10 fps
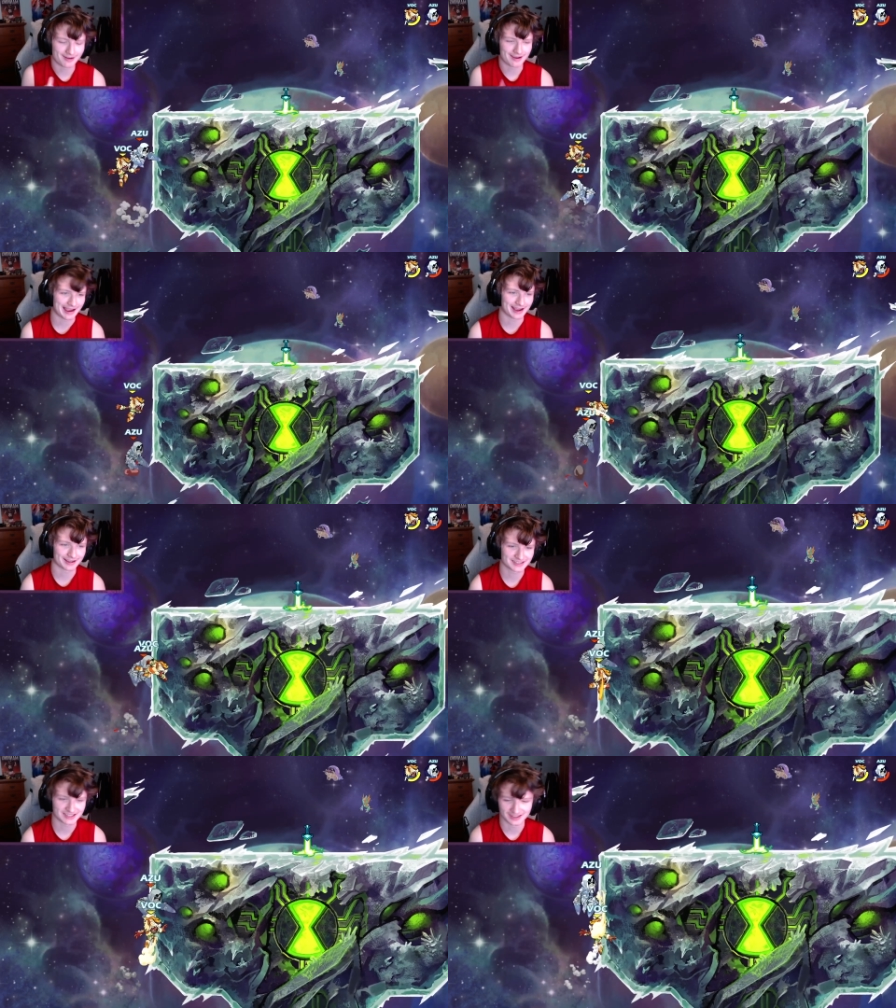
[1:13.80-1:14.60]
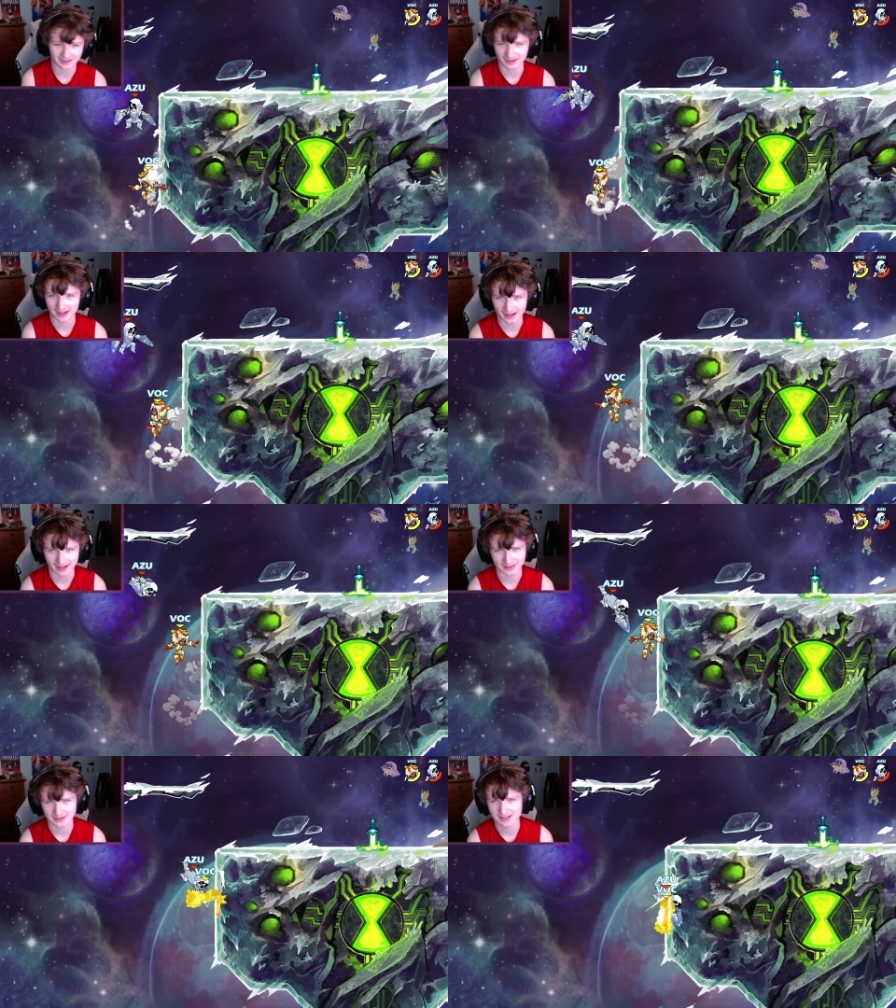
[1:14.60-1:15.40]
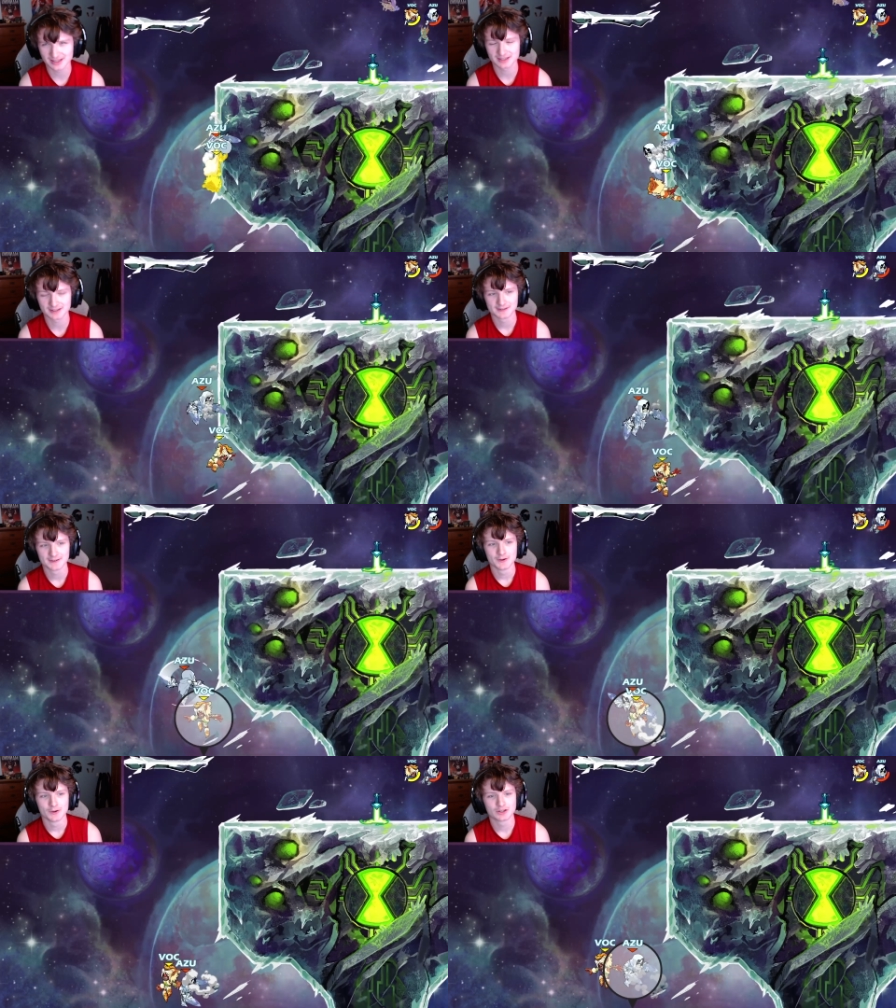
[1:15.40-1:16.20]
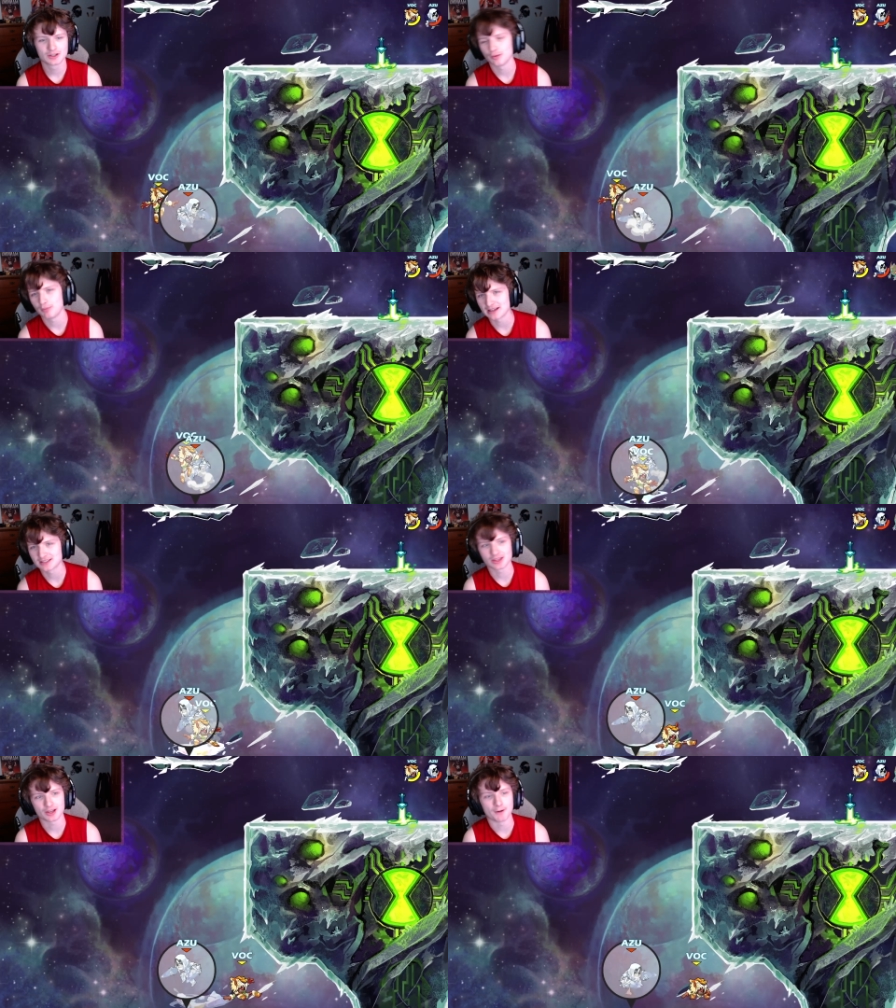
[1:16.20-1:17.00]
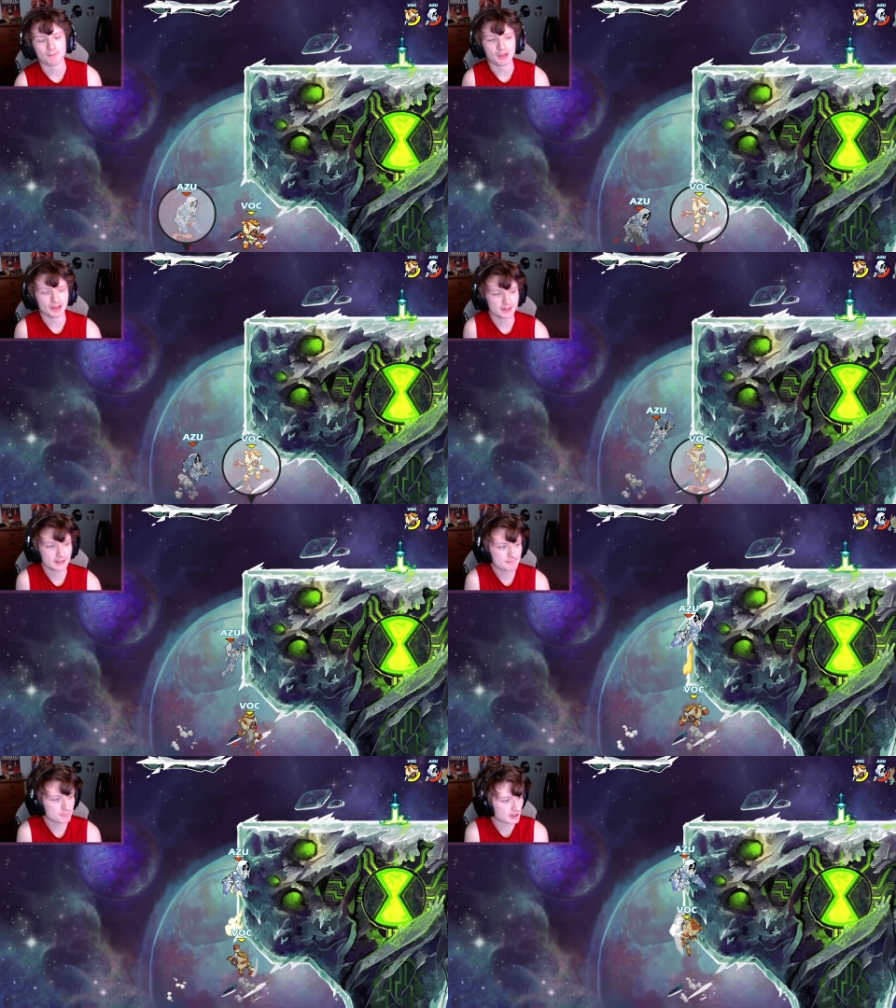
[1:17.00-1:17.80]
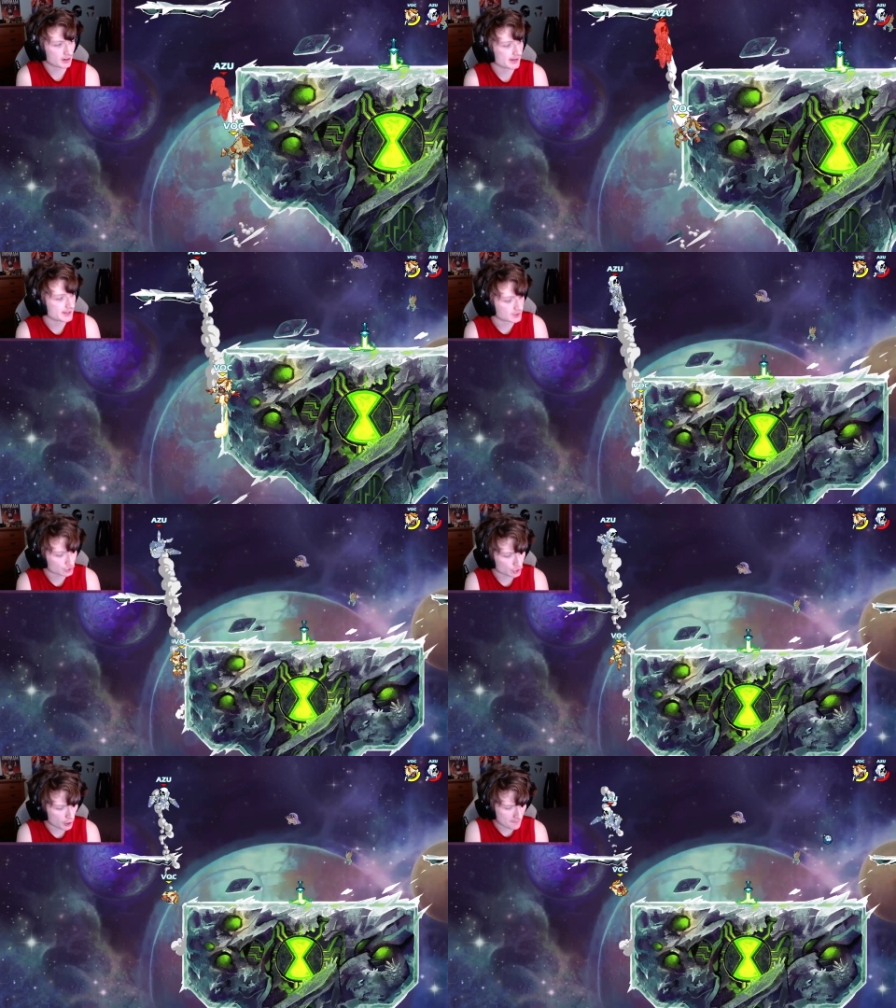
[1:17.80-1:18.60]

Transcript: axe, and lance to the best of their ability, because